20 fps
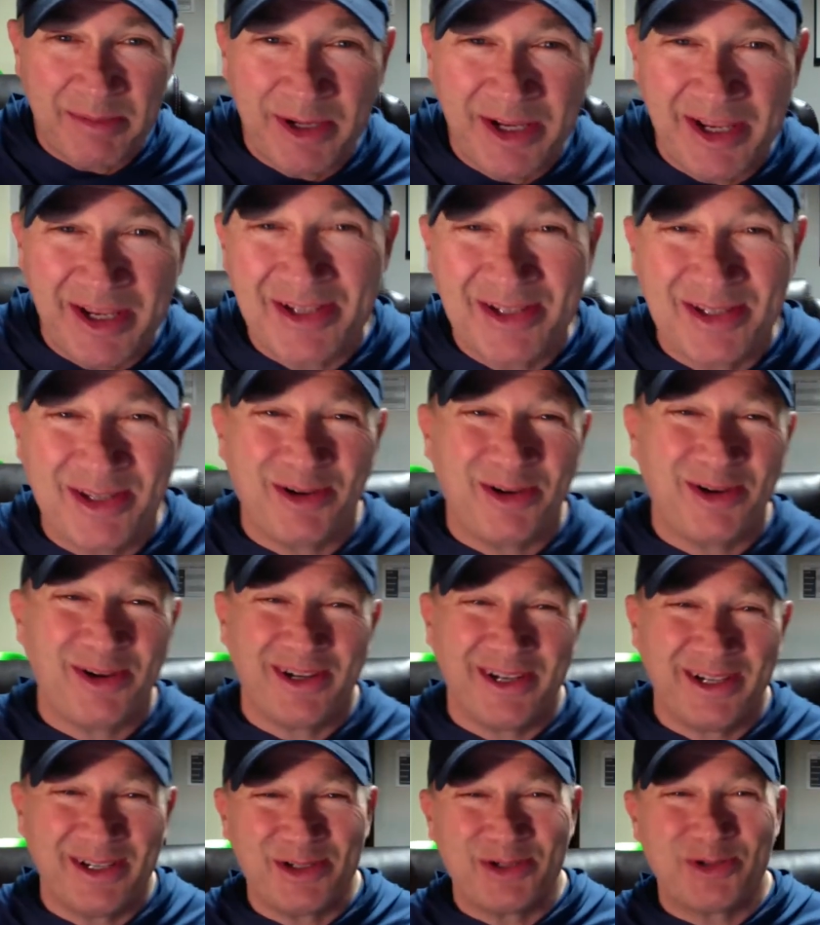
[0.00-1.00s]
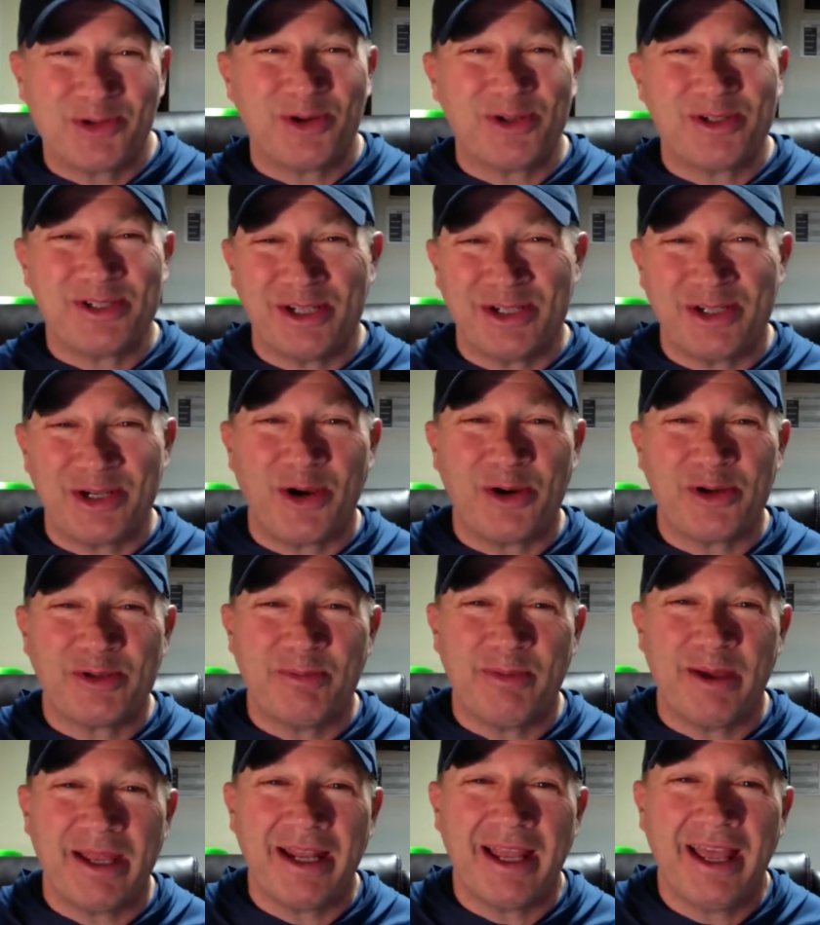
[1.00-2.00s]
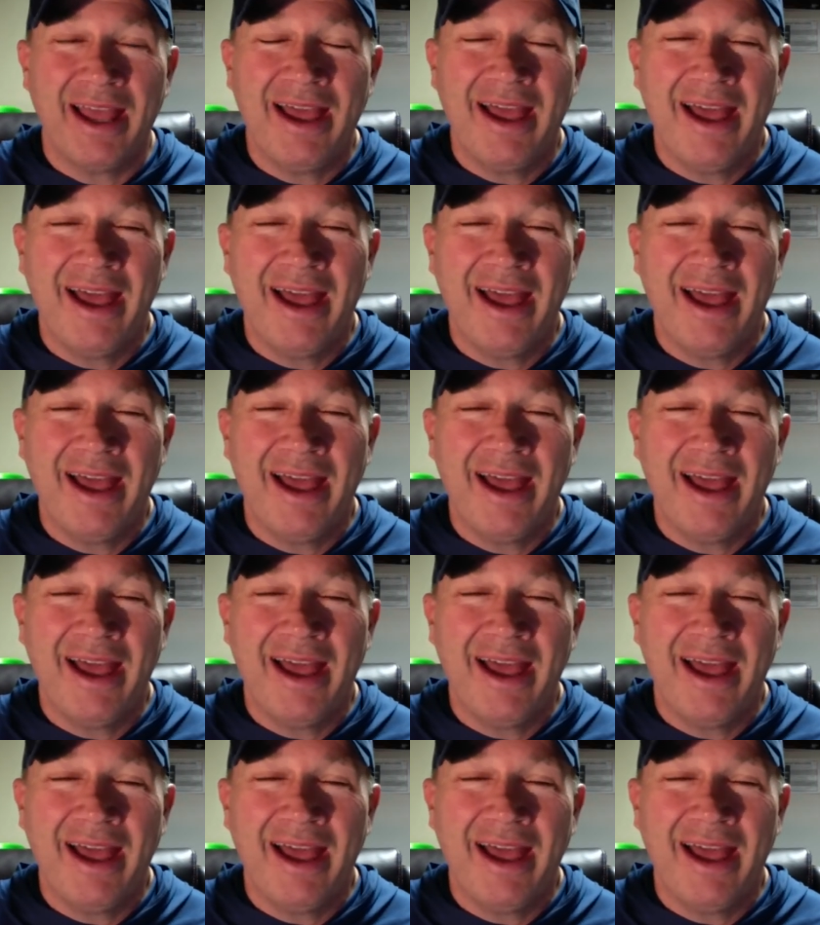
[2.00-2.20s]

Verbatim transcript: because they're in shorts at church, but